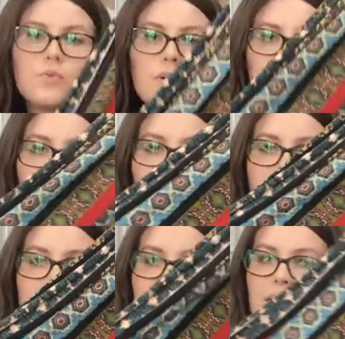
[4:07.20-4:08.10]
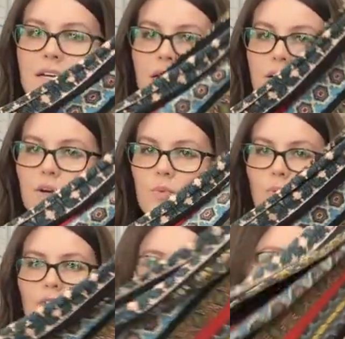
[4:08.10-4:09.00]
really nice
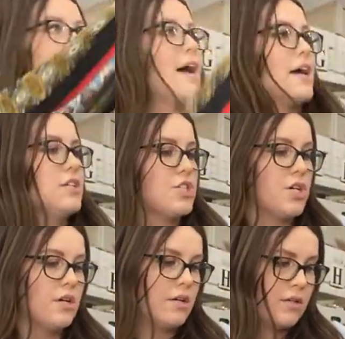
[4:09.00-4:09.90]
ruffle edge.